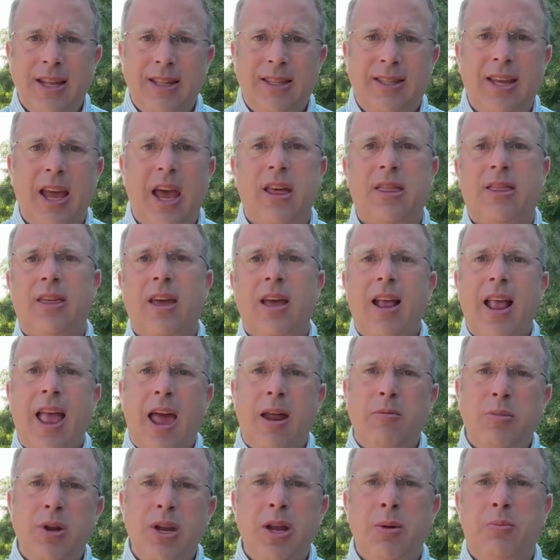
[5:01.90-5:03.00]
death,
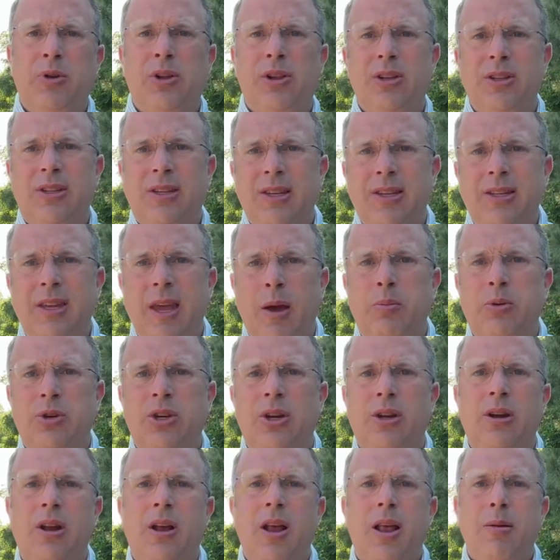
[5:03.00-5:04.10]
and manipulative
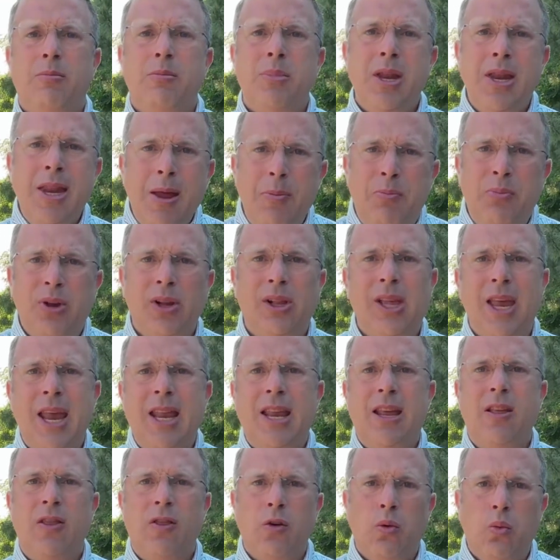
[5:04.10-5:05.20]
deception,
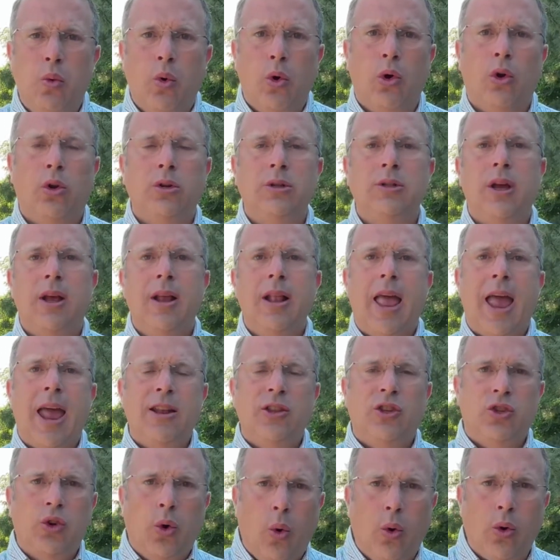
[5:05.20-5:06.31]
manipulating the world
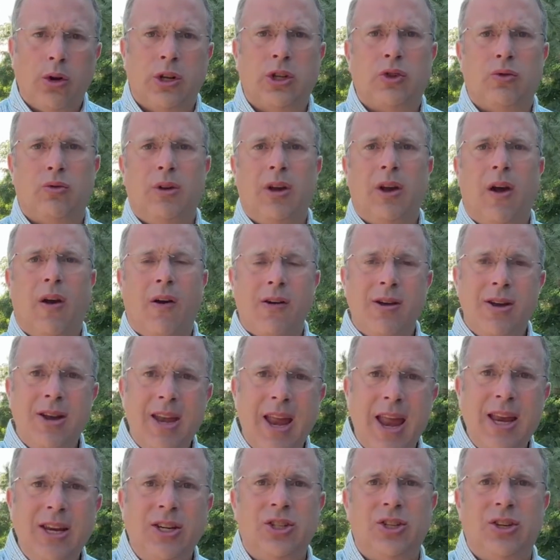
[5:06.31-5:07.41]
and torturing our
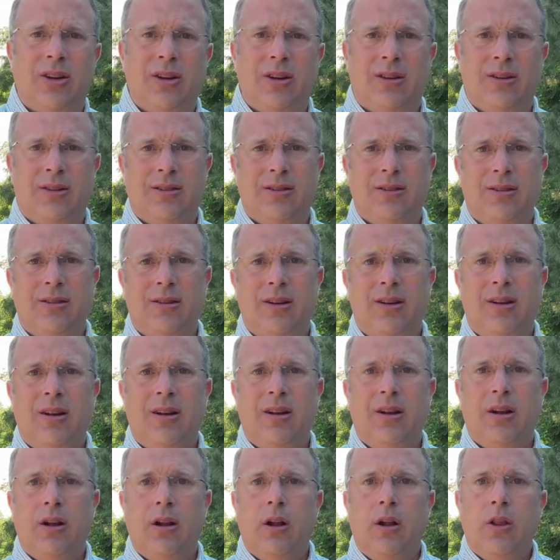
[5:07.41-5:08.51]
nation.
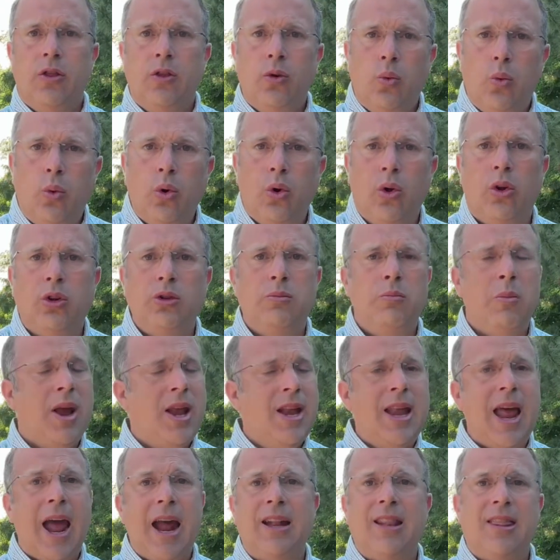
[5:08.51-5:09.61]
The world may
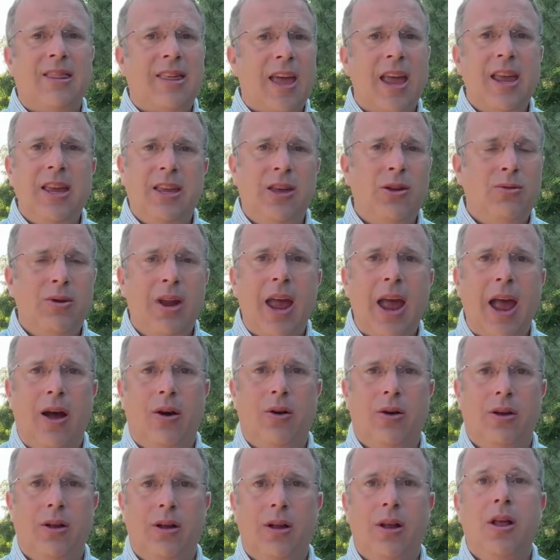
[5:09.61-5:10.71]
not thank you now,
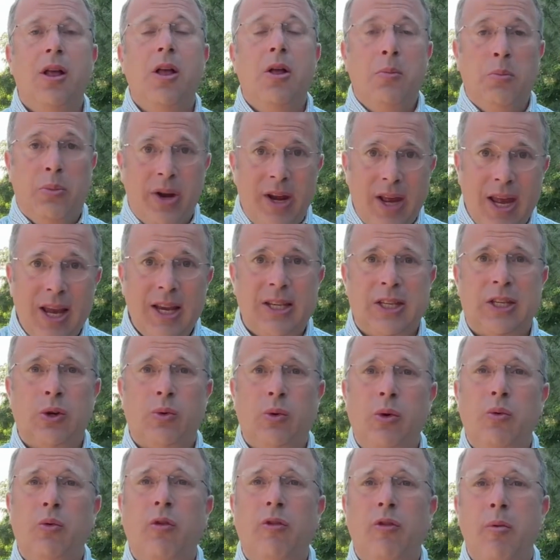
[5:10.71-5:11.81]
but
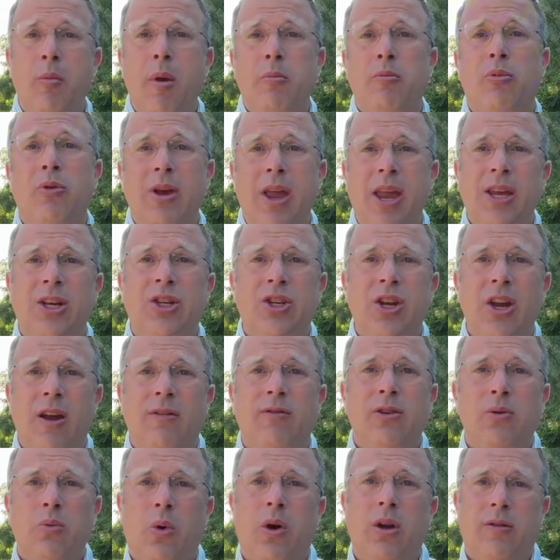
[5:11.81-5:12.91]
history will remember each and
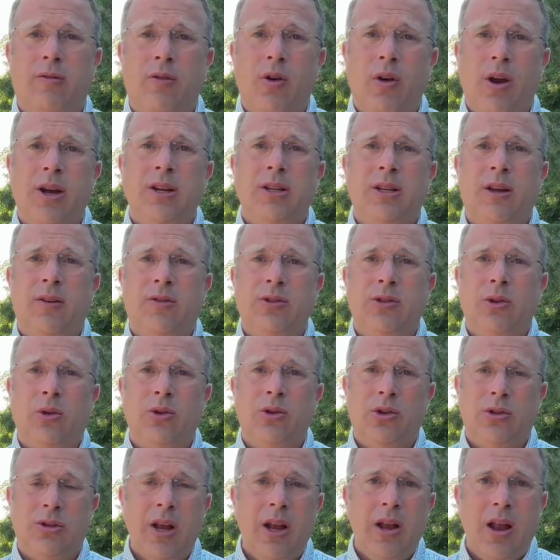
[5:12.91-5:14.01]
every one of our IDF
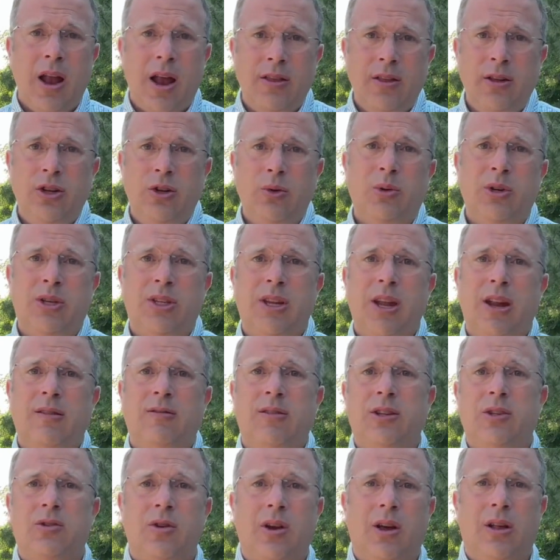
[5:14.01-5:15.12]
soldiers and the Jewish state of
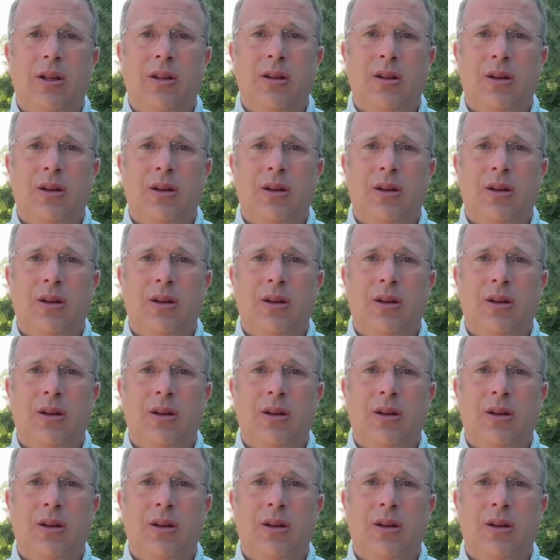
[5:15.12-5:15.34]
Israel.